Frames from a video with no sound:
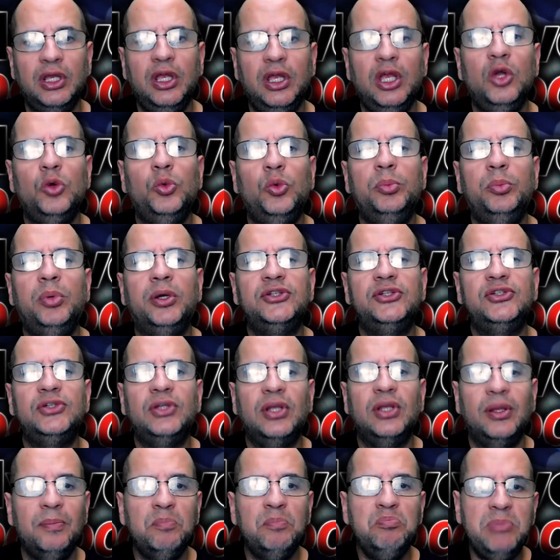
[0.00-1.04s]
We must
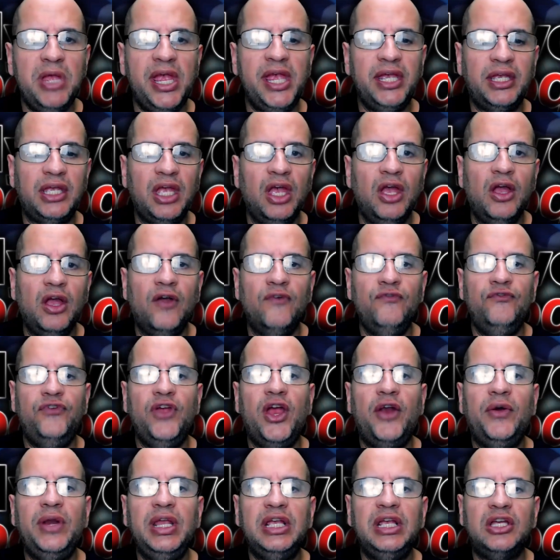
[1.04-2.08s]
make a
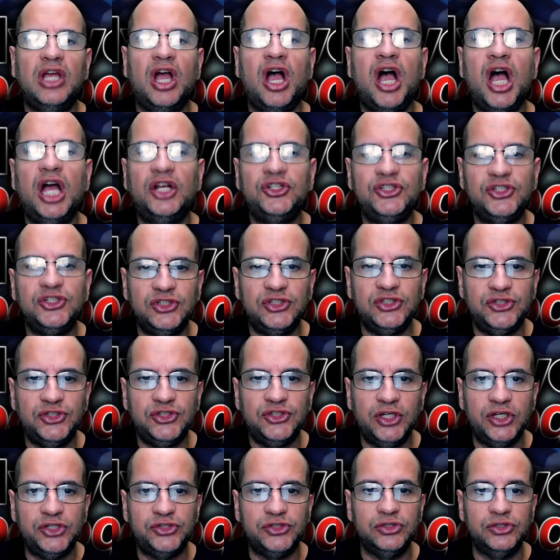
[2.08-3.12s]
very conscious
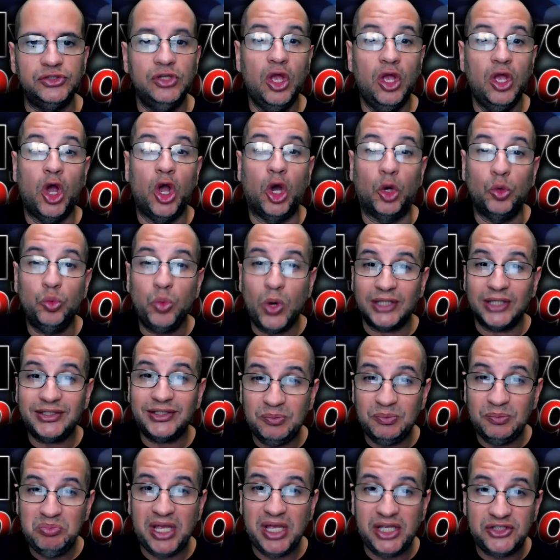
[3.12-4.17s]
decision on what the
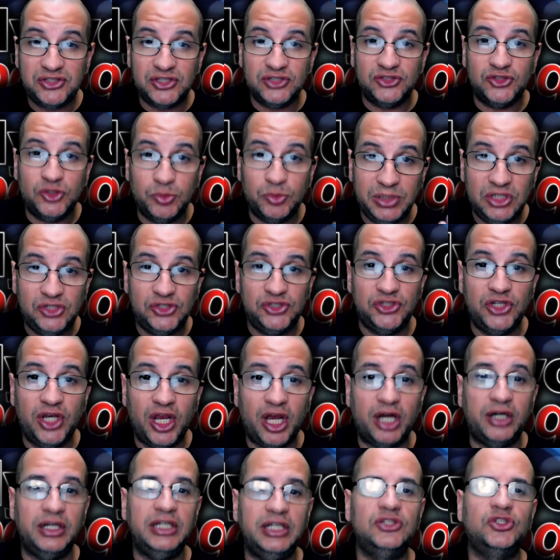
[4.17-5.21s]
message to be shared
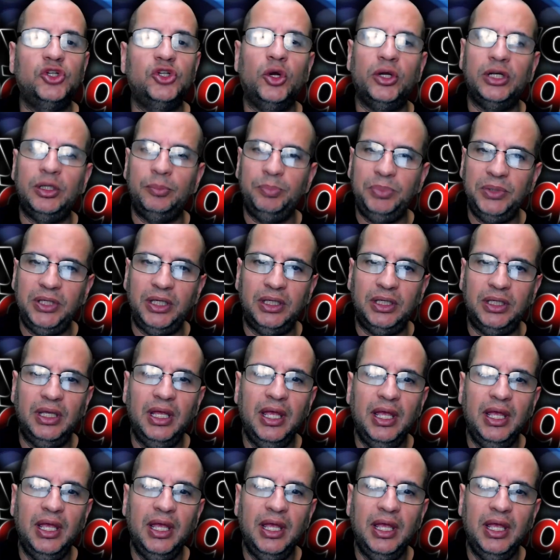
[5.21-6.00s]
is going to be,